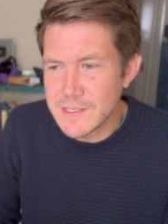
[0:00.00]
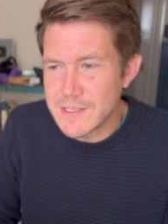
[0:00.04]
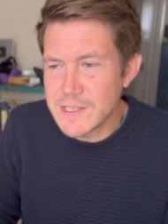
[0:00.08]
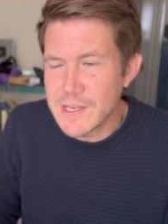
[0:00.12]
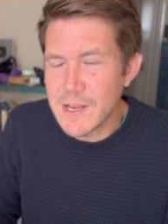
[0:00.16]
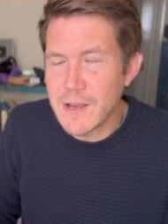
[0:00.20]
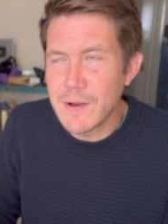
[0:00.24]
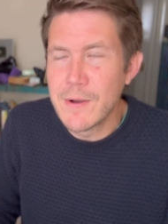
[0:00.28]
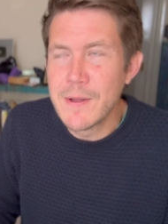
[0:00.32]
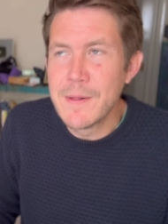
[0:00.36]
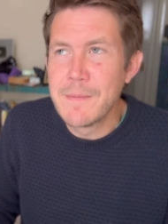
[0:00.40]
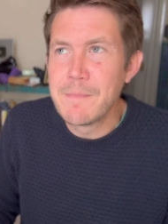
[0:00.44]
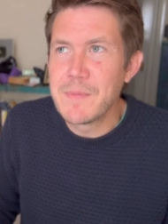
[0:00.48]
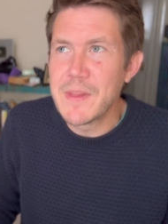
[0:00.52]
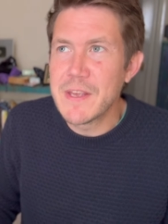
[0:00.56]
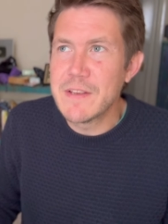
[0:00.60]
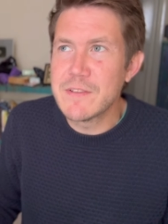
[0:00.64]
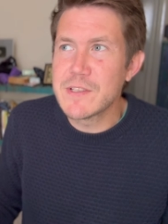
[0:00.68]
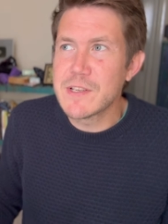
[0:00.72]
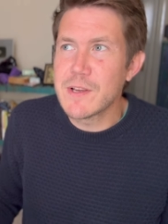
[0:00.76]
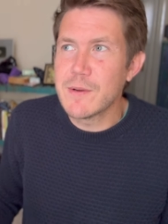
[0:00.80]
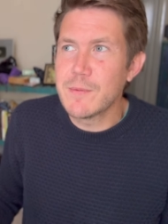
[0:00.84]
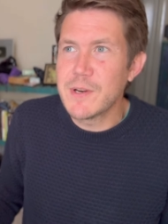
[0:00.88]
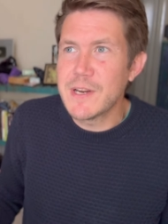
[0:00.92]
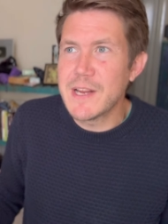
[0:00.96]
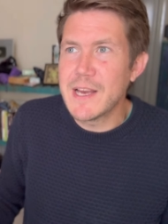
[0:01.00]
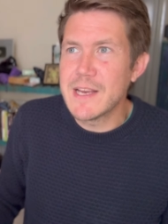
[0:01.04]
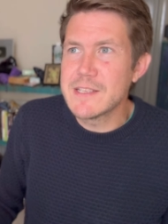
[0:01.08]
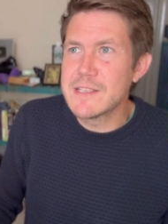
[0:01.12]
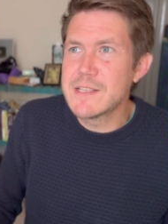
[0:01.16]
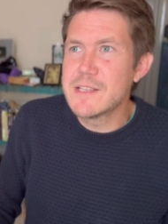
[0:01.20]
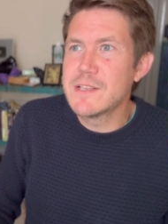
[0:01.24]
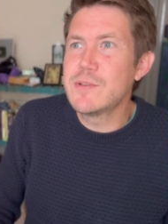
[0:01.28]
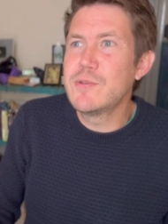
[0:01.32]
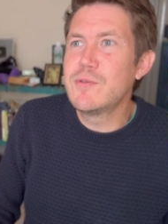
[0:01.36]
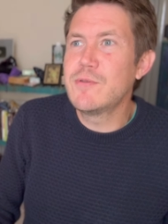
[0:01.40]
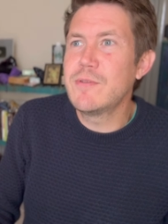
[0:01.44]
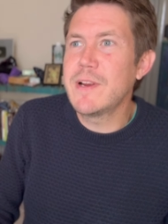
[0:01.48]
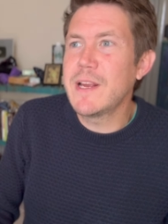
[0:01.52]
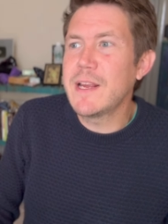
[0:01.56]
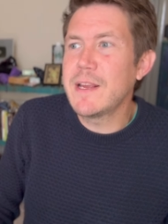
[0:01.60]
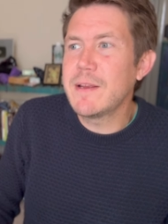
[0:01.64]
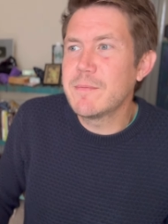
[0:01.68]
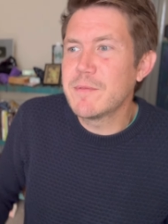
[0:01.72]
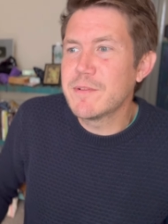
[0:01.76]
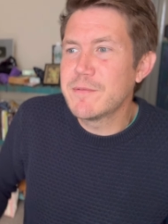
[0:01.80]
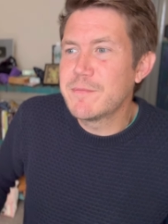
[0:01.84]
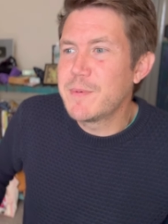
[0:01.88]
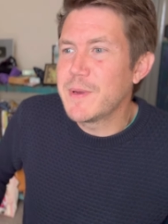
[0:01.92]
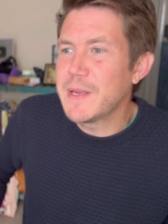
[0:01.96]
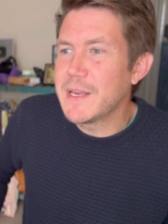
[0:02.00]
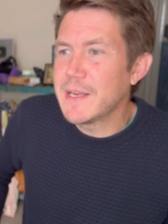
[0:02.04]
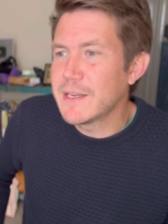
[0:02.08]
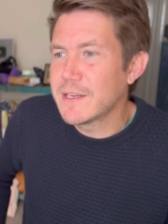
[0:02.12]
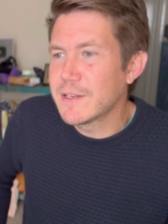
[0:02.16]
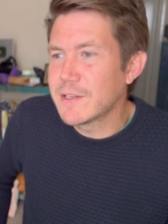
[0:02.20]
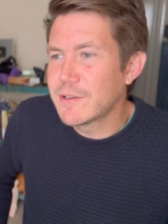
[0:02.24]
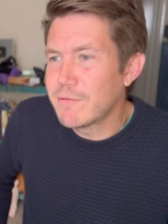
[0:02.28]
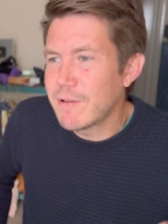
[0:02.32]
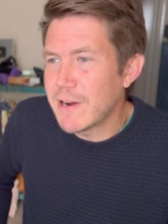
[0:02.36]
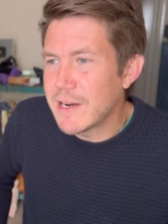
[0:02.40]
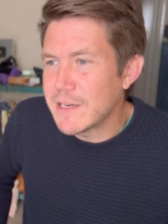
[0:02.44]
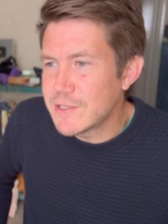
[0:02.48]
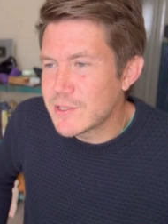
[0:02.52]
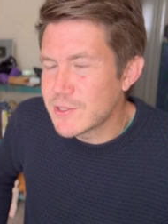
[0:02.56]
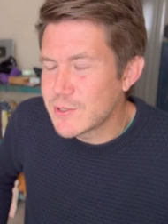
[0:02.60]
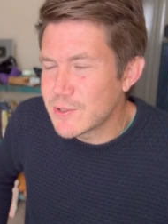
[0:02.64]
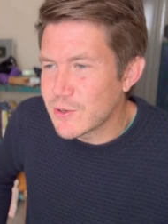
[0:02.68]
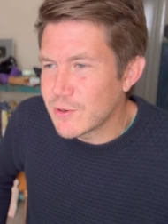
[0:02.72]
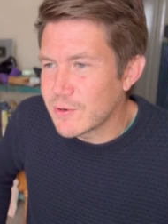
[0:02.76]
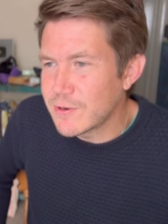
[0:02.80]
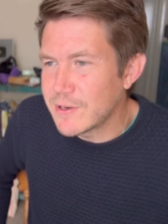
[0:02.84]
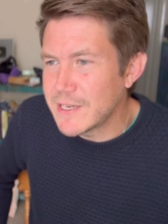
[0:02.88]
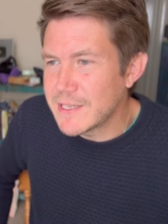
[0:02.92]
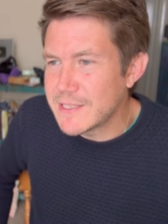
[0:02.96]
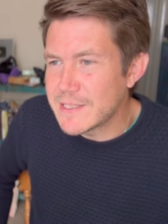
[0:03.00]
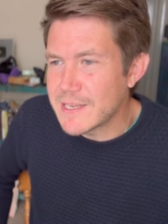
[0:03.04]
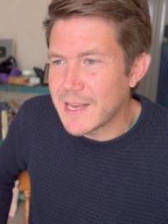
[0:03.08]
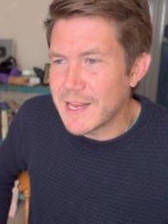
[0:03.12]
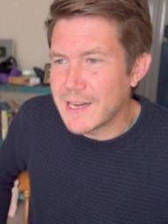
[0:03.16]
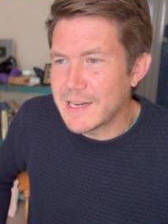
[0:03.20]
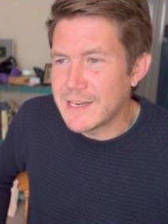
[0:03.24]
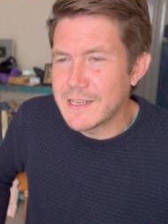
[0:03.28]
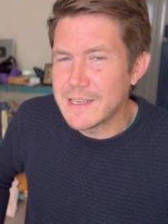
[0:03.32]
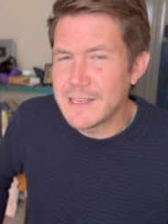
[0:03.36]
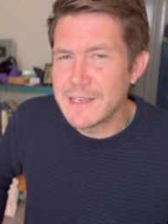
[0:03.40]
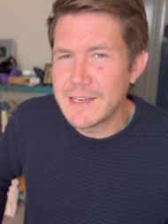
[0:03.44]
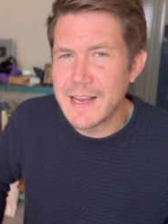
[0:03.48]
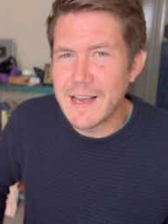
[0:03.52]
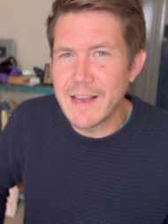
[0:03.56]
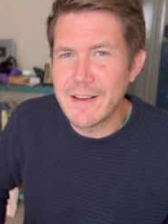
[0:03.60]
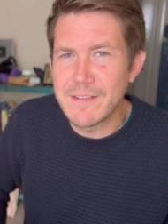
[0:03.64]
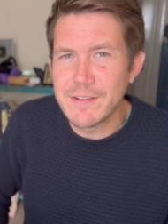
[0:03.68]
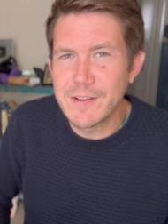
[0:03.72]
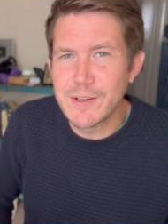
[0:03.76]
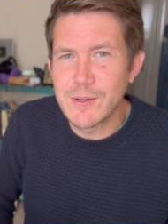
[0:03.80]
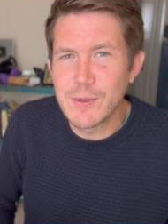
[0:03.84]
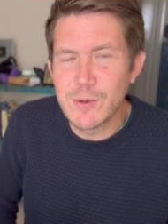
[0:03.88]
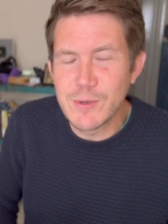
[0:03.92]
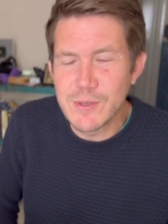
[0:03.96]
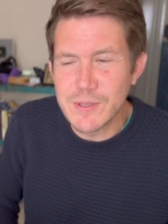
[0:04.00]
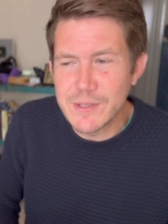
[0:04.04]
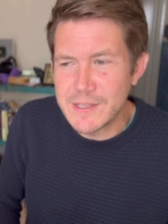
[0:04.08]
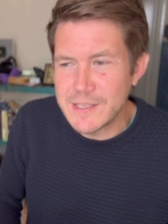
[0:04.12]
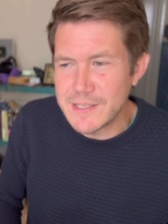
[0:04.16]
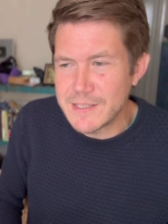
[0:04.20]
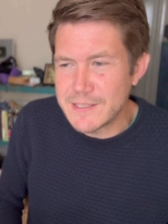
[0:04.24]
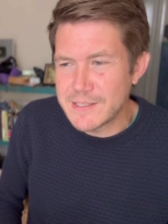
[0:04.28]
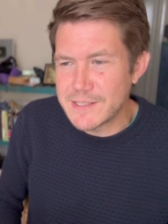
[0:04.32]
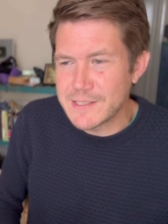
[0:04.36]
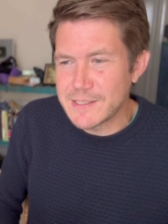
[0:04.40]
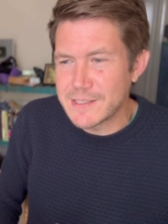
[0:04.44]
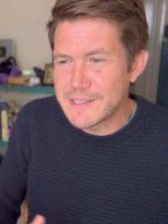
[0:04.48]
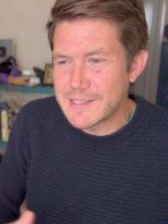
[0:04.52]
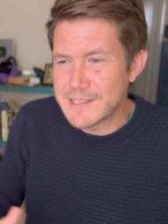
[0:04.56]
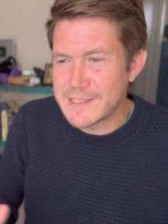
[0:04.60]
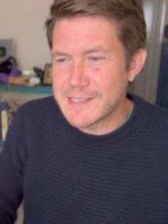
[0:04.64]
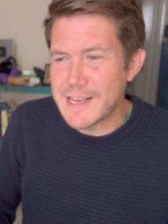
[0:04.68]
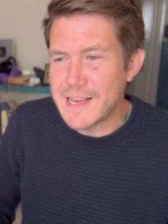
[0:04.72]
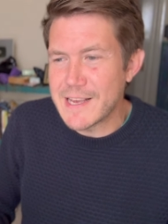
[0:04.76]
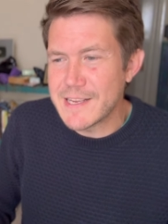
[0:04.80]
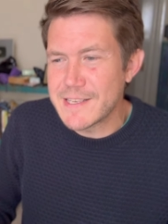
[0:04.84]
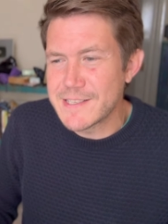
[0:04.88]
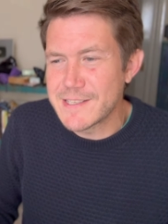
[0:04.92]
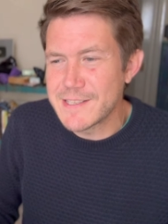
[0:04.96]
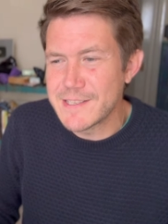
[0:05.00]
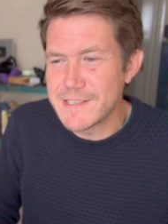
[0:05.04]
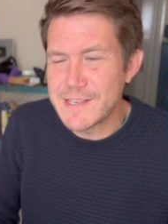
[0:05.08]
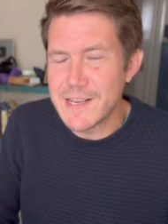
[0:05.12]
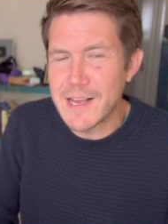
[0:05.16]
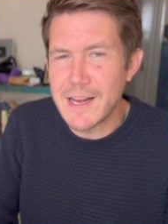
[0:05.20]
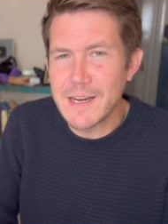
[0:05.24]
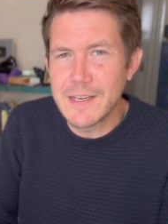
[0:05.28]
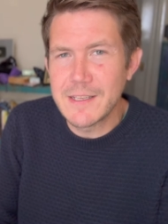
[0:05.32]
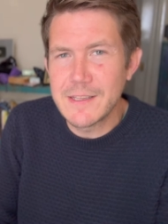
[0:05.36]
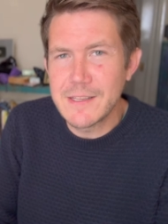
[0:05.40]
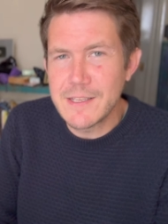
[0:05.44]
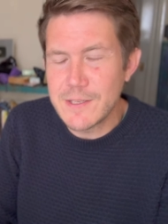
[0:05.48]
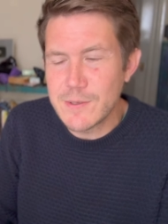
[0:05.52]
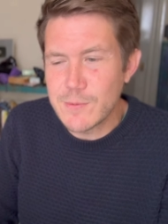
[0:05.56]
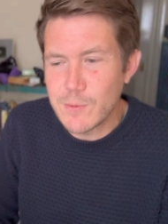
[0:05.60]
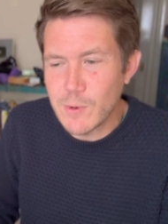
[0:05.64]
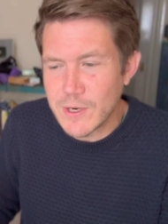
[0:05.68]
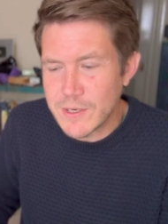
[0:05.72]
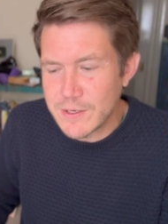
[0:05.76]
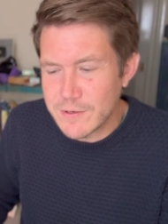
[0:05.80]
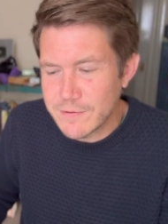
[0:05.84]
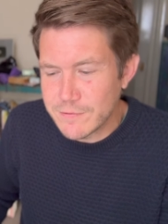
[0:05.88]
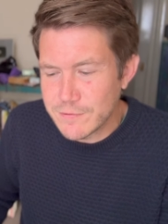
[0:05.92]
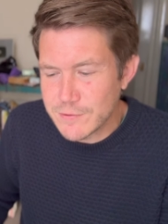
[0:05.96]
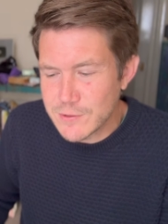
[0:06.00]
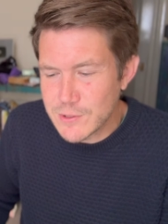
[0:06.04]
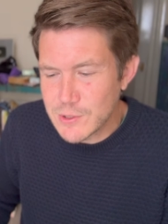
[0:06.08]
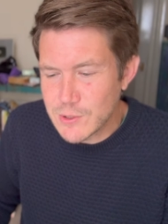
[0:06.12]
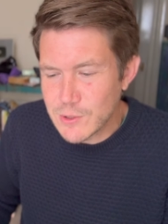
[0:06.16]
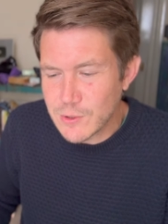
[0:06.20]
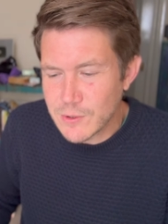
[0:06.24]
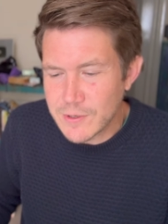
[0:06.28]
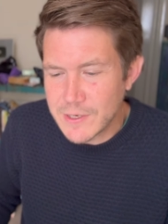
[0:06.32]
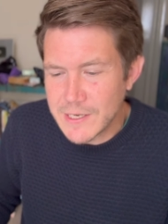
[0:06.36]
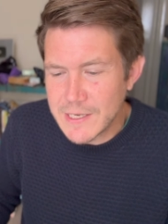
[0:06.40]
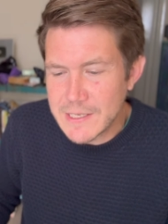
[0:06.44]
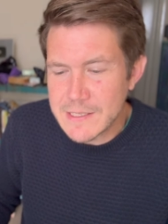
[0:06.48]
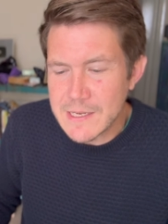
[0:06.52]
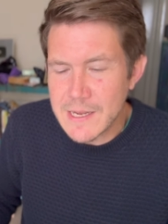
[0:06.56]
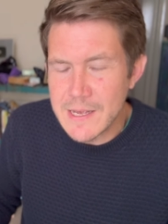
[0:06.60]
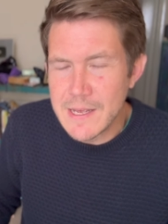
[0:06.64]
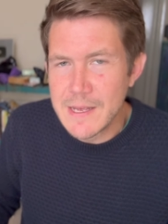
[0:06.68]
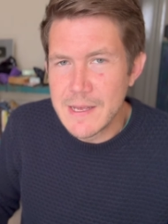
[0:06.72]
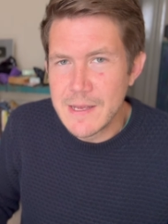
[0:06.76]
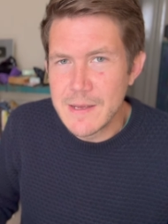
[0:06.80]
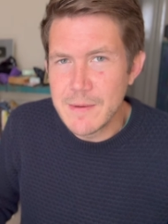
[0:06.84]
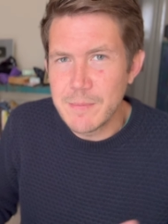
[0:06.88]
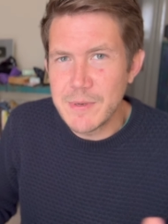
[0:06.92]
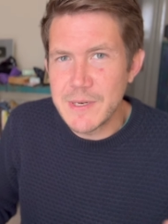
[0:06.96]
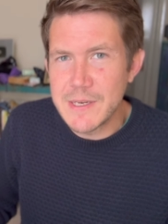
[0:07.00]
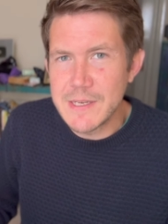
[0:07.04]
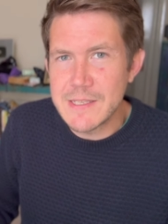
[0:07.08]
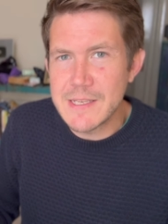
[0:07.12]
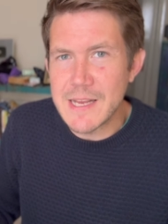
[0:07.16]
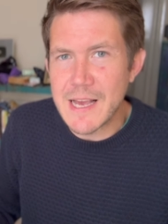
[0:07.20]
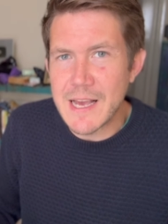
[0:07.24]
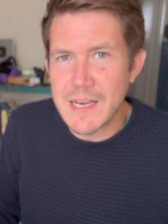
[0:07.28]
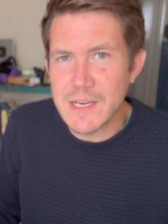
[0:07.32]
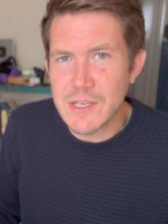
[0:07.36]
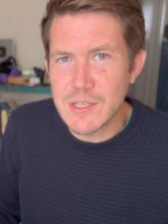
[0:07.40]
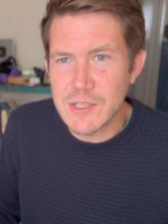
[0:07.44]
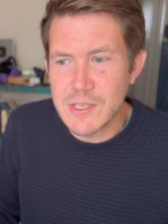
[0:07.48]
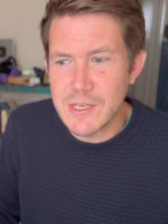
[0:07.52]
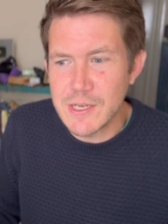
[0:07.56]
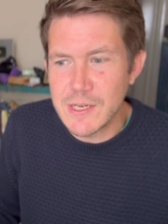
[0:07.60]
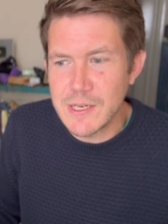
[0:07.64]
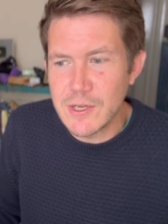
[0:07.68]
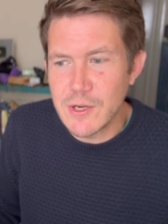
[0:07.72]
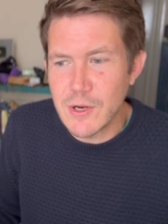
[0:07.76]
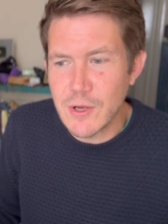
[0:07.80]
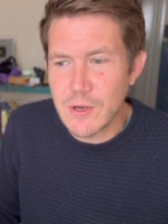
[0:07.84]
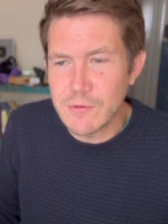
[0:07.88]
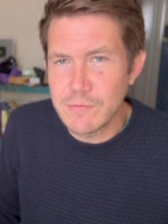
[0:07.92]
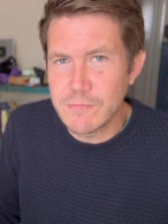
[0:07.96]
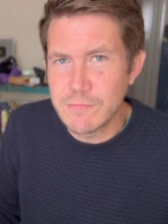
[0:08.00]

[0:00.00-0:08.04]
So if someone has the dream of being a great storyteller and having all this success and telling these wonderful stories, but has actually not